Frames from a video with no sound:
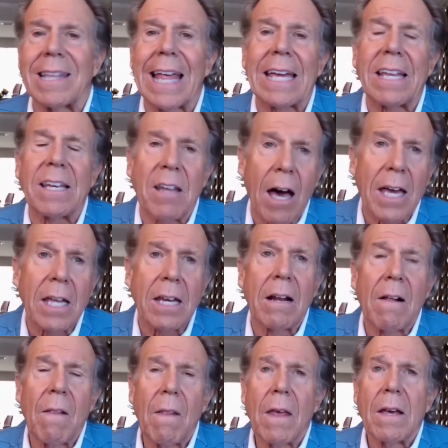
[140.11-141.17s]
late night.
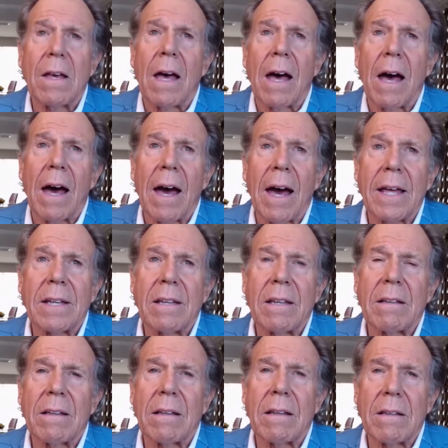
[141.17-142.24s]

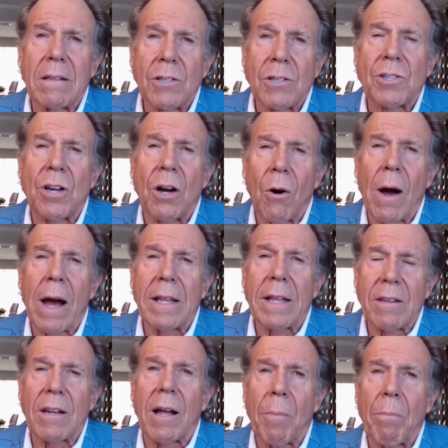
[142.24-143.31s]
And the show
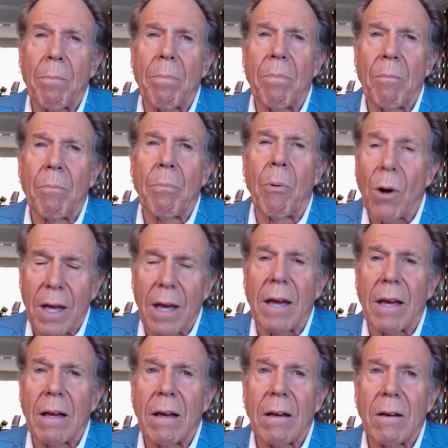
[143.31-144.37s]
ended up
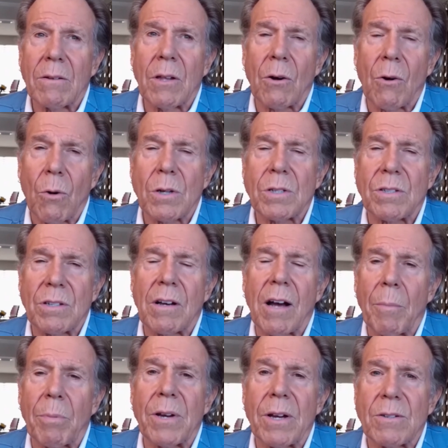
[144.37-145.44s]
booking, in the course of a
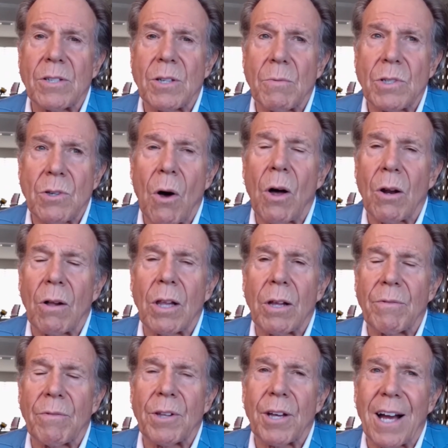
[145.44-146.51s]
couple of years it was on all
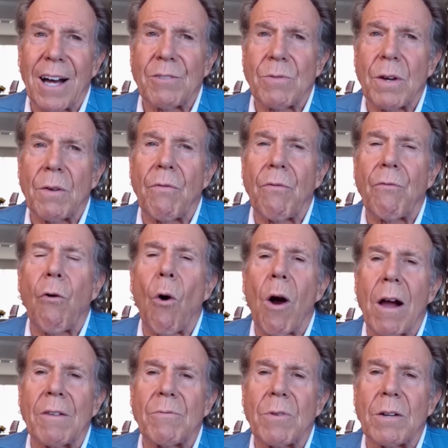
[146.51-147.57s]
over the country,
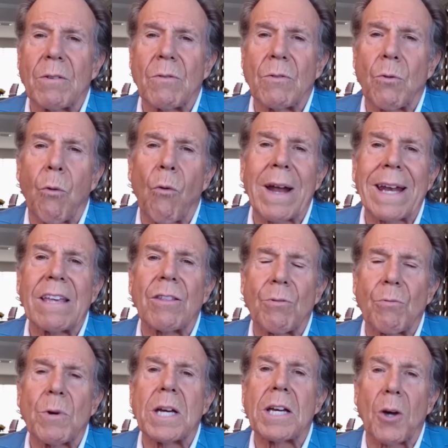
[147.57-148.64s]

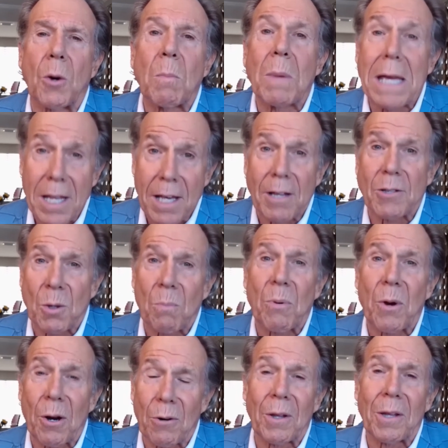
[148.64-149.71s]
423 comedians
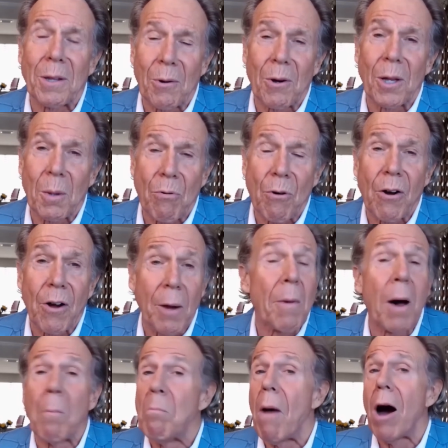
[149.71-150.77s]
appeared on the program.
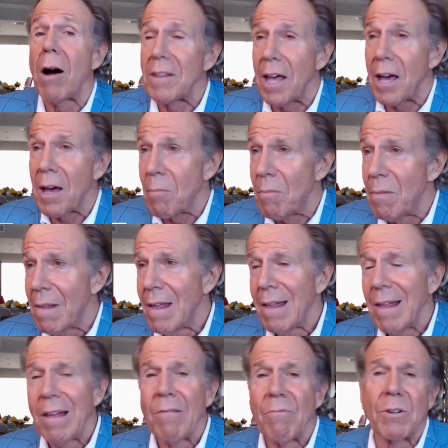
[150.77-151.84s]
Among them,
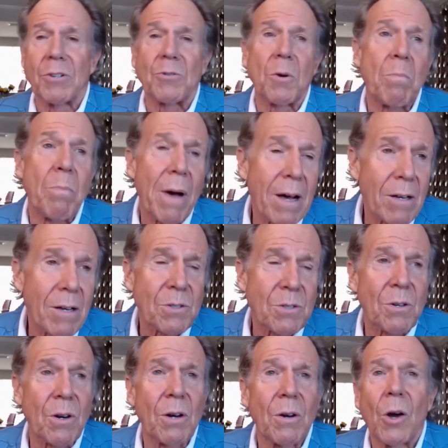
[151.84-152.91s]
Richard
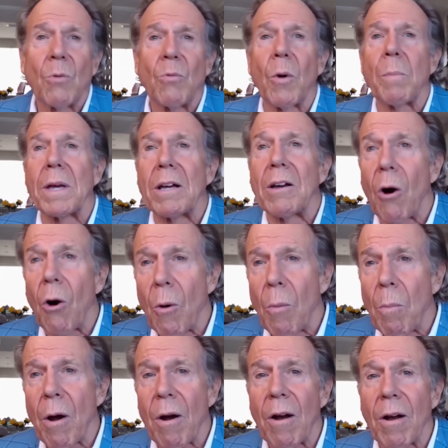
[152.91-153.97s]
Belzer, Whoopi
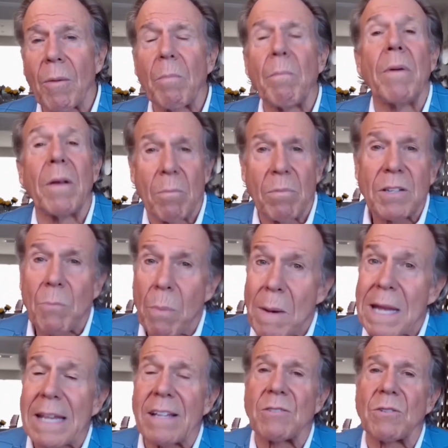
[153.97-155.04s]
Goldberg,
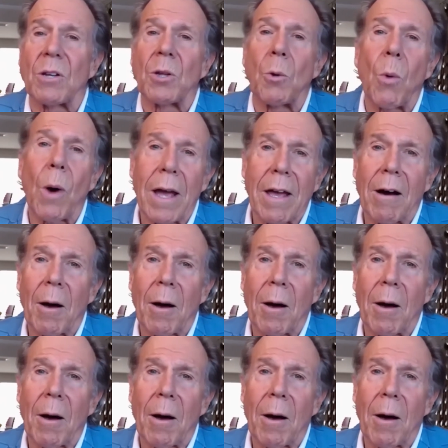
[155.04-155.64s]
comedians on the way